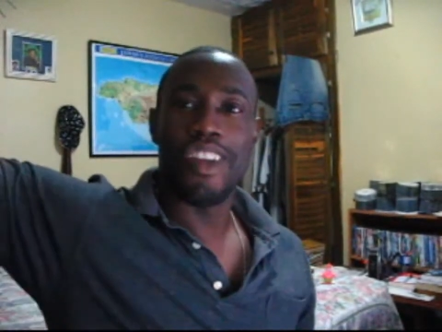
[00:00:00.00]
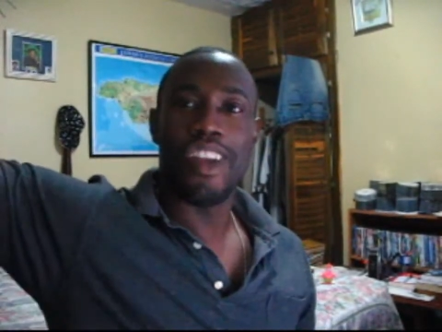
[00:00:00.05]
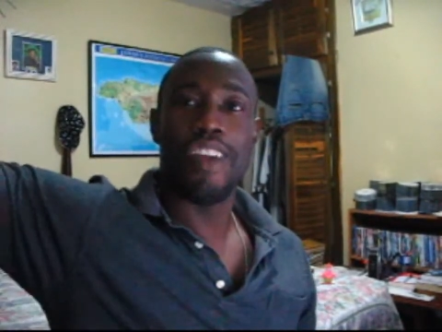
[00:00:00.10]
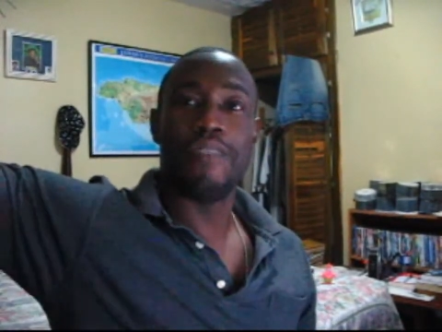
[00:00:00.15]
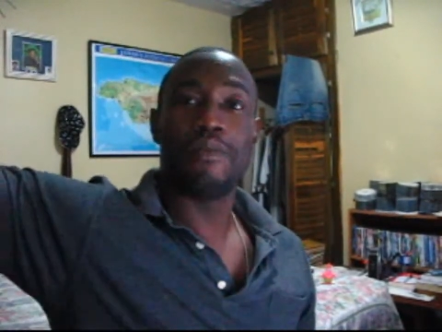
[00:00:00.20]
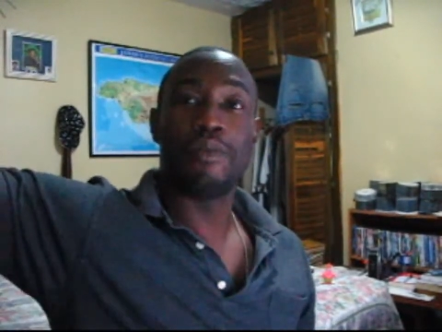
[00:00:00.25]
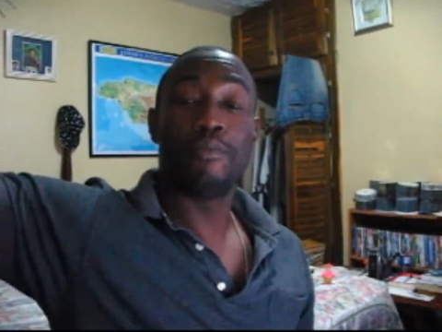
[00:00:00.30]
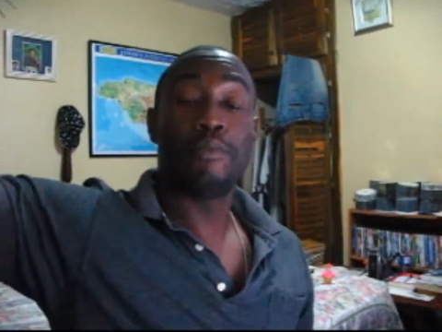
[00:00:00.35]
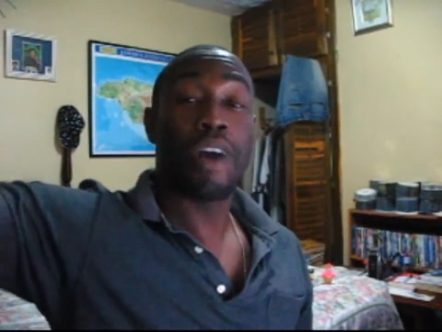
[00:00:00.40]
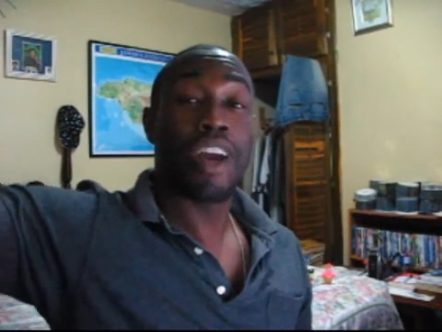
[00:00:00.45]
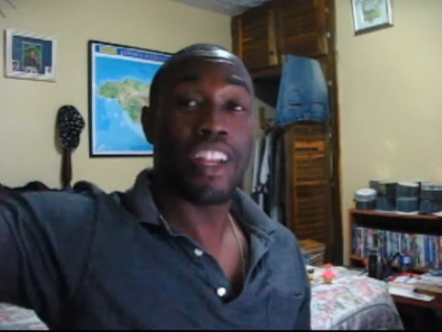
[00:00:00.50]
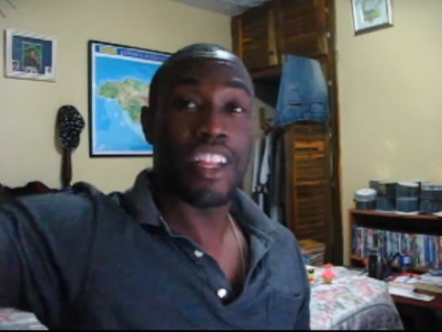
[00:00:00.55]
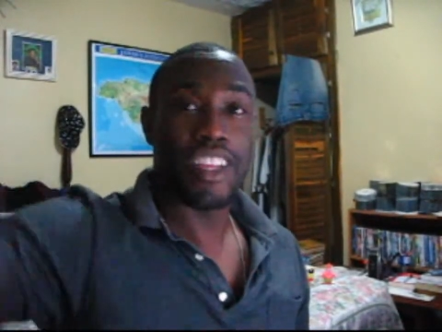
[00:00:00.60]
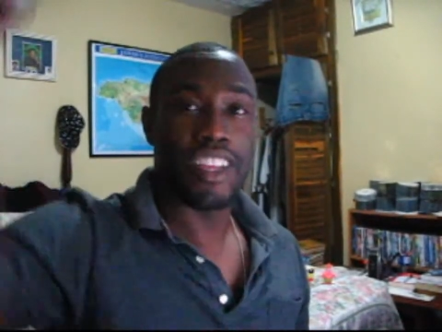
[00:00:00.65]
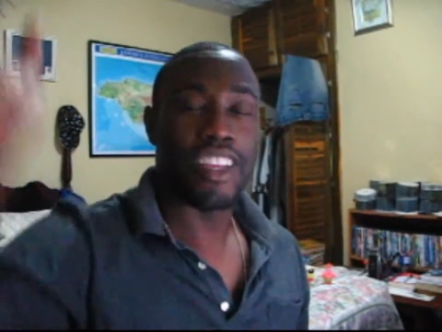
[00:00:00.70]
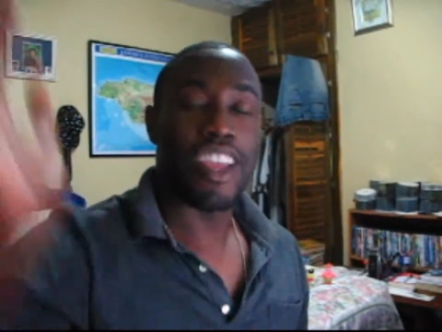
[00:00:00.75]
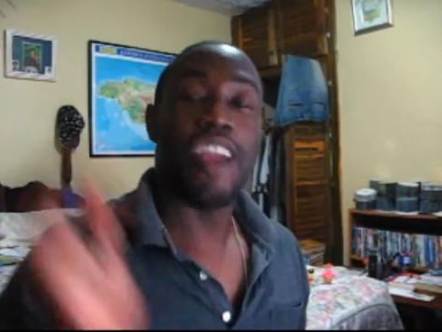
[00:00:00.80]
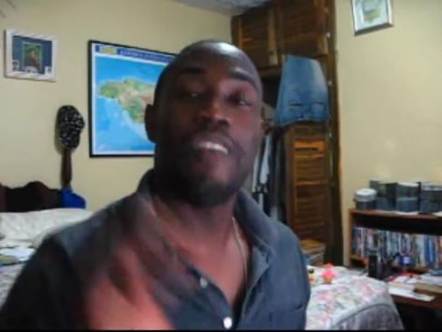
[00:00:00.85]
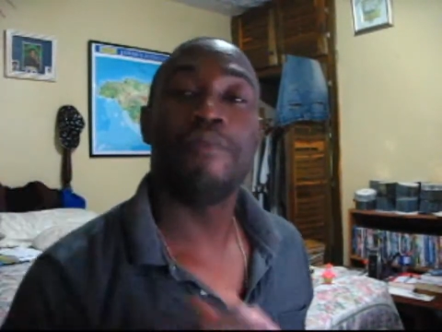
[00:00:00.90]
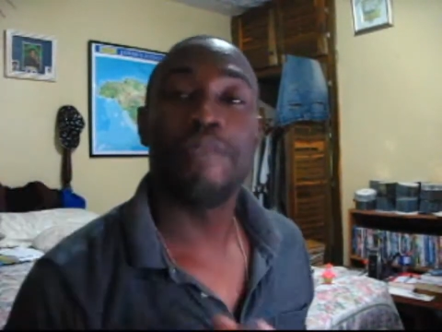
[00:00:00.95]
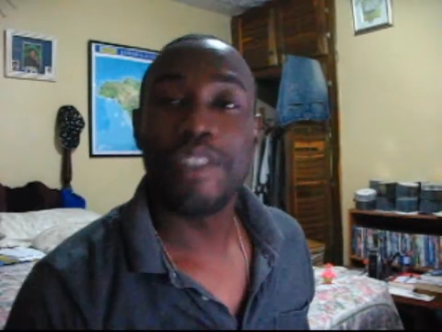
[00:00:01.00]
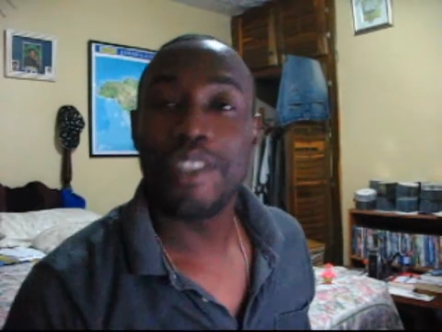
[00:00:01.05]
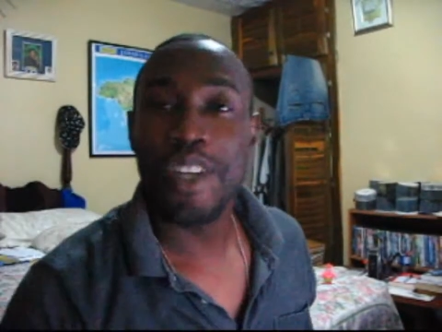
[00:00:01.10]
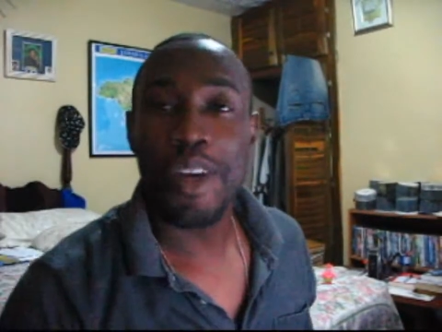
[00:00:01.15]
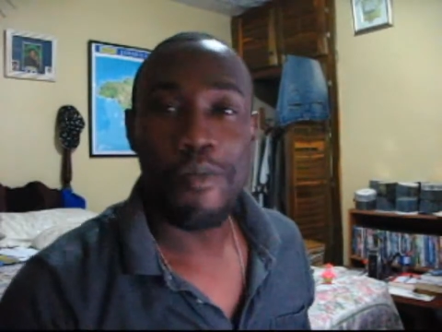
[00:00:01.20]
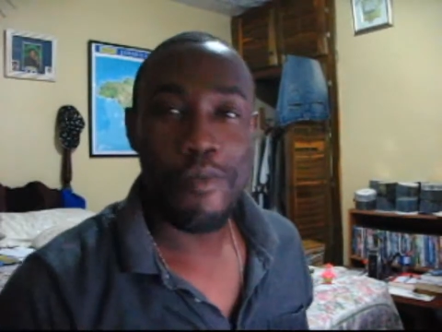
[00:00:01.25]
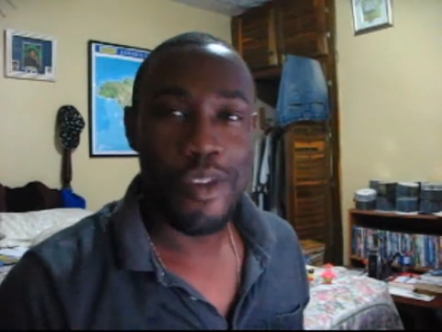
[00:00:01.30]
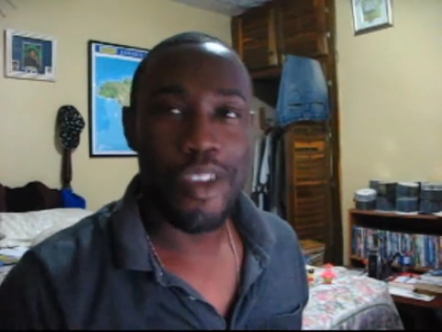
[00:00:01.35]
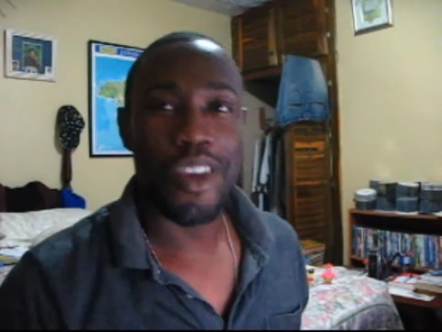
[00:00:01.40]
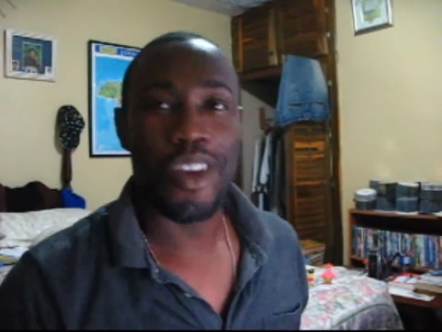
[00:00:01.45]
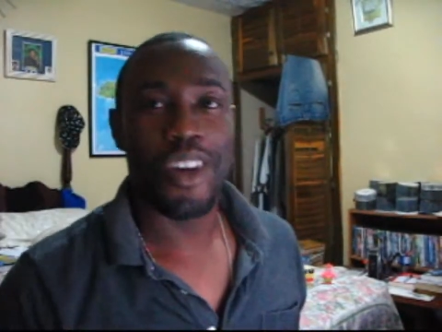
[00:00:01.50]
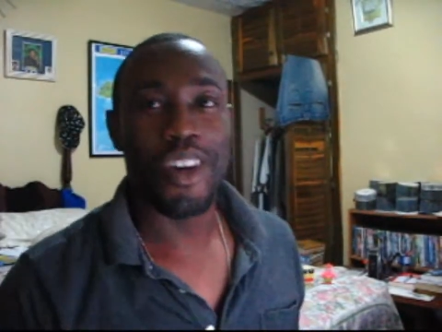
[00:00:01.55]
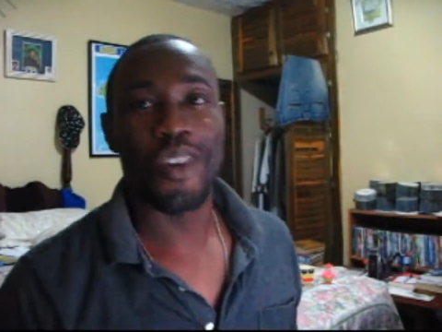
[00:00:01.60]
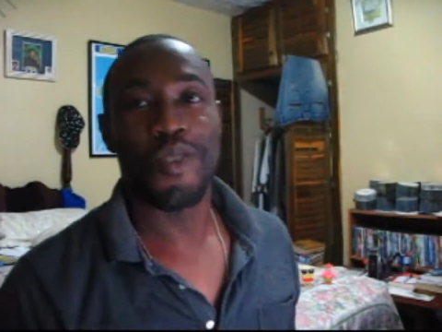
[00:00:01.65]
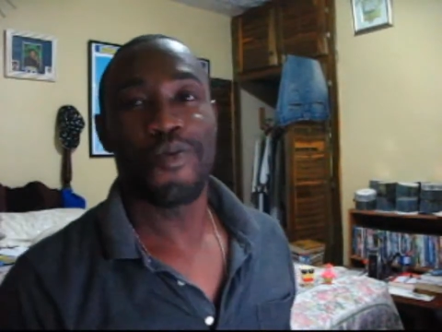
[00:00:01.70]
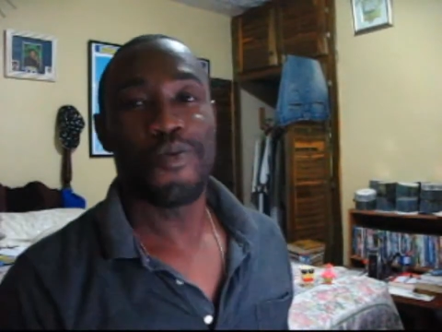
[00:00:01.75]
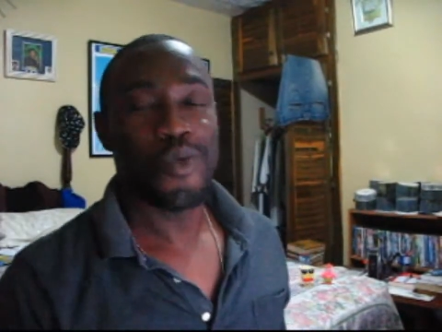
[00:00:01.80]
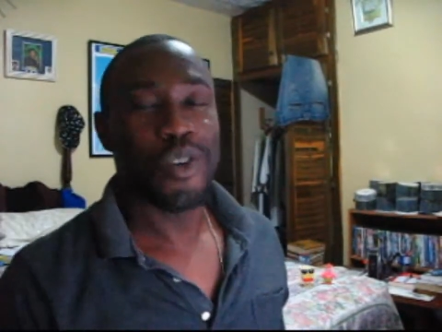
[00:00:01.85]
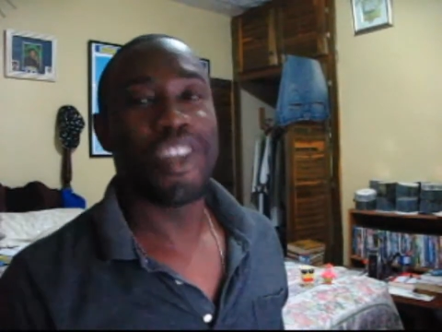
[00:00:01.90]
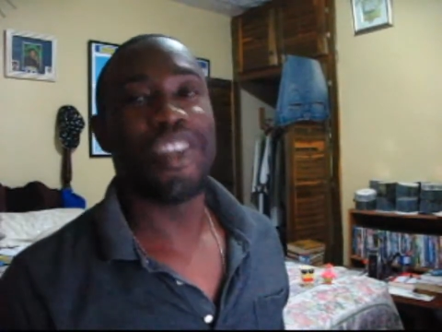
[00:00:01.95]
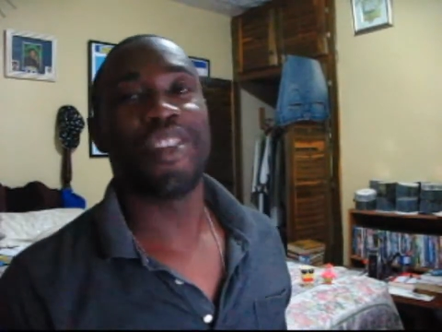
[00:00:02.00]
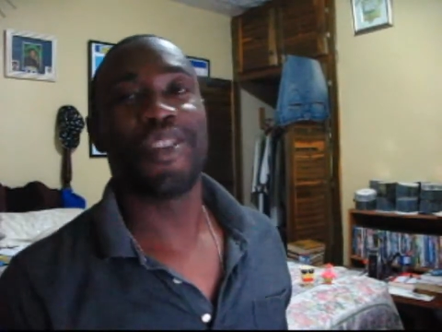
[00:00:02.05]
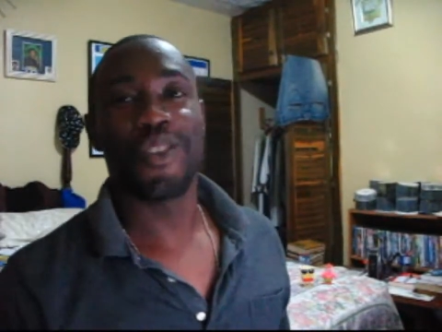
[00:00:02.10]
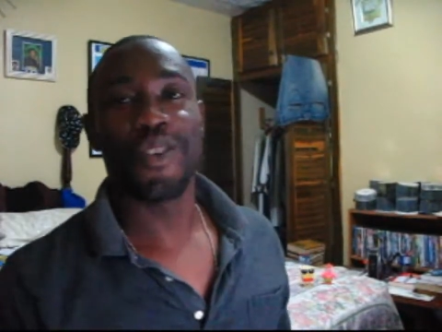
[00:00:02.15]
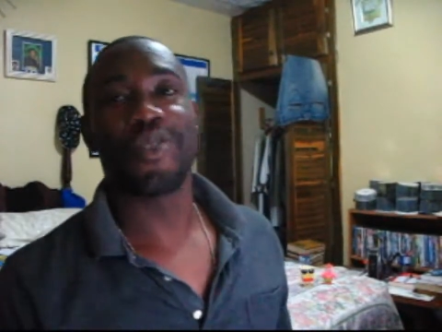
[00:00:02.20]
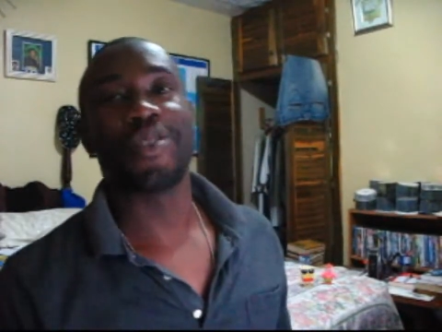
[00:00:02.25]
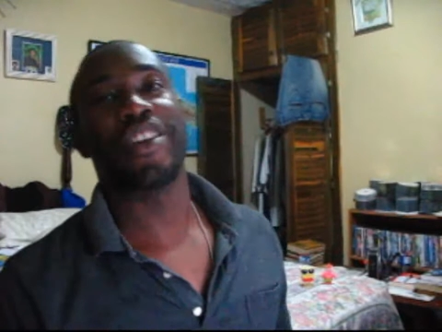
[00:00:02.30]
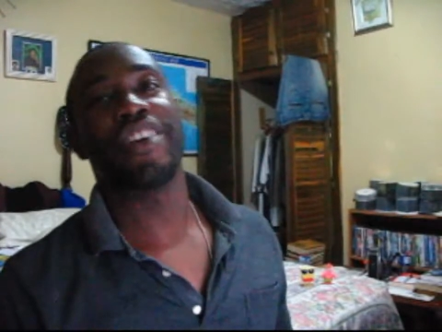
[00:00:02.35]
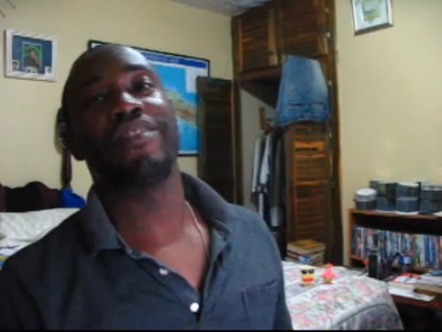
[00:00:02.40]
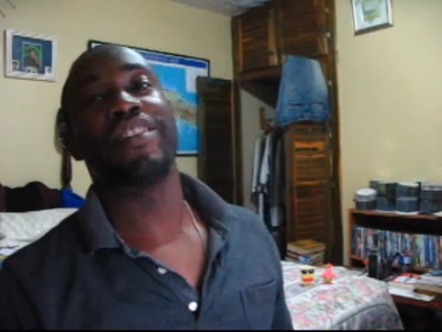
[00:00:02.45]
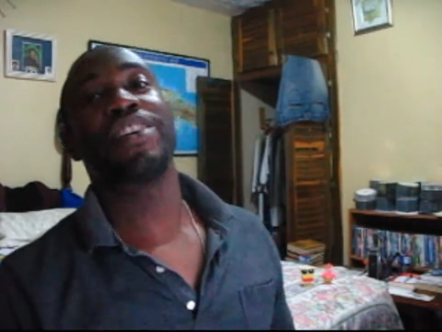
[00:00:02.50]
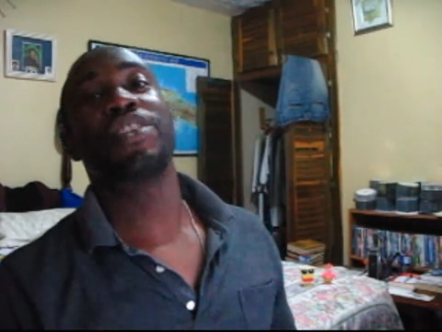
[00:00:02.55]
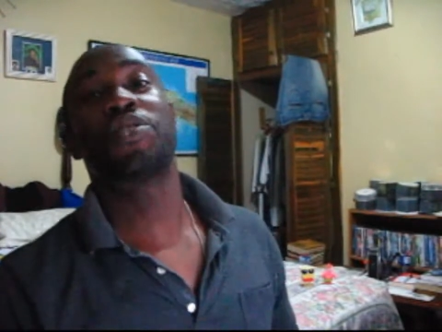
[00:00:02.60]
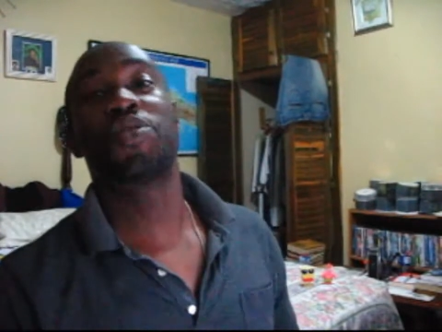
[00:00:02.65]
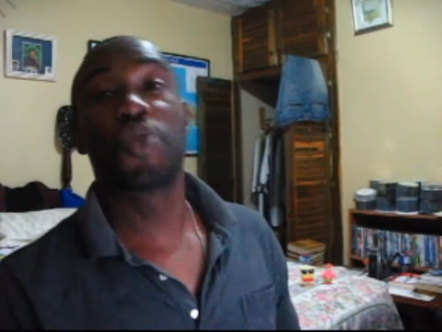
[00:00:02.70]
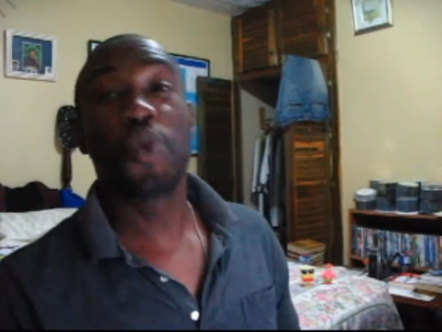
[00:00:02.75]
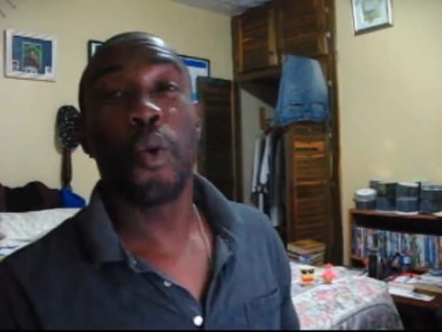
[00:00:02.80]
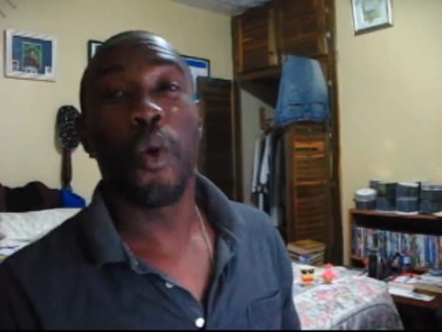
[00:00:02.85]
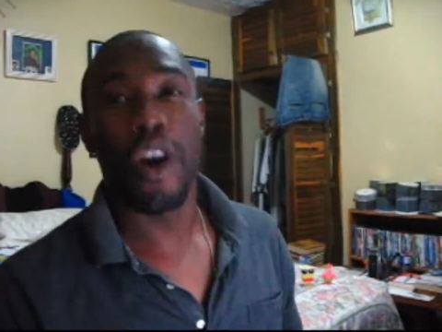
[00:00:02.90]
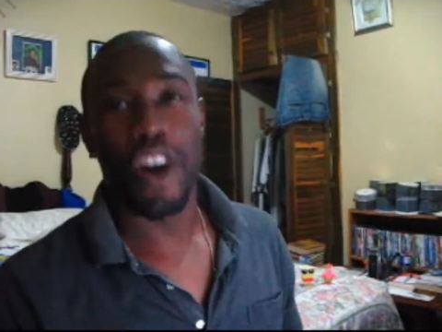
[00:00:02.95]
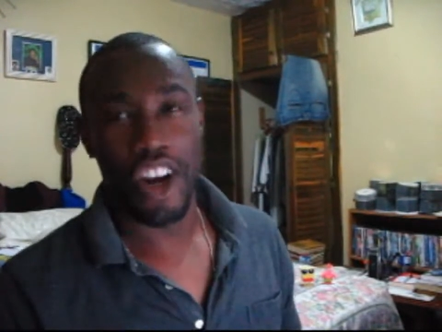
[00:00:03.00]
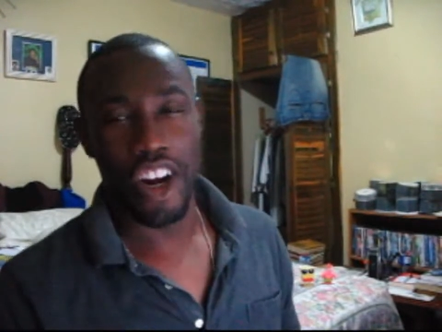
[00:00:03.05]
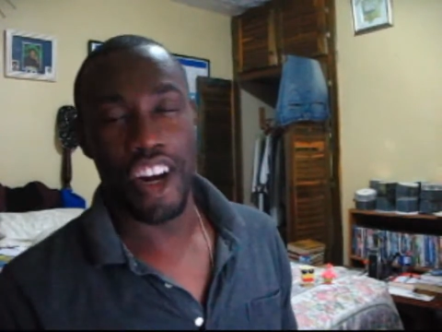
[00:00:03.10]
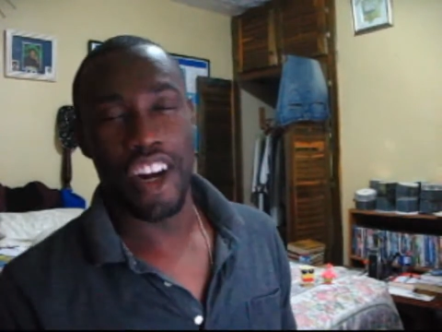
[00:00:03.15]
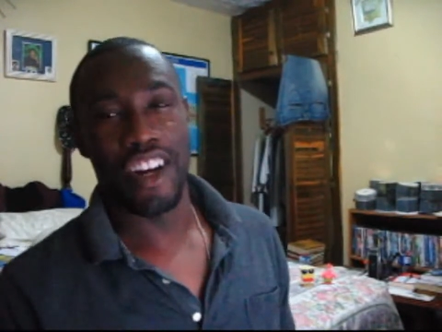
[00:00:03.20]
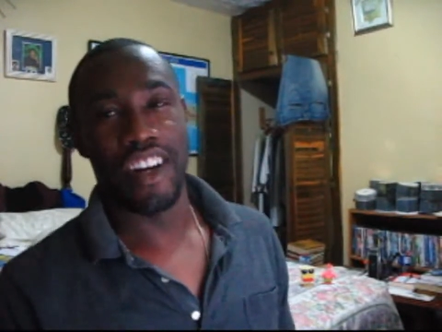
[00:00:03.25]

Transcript: Everybody, every Jamaican who eat out of a sewer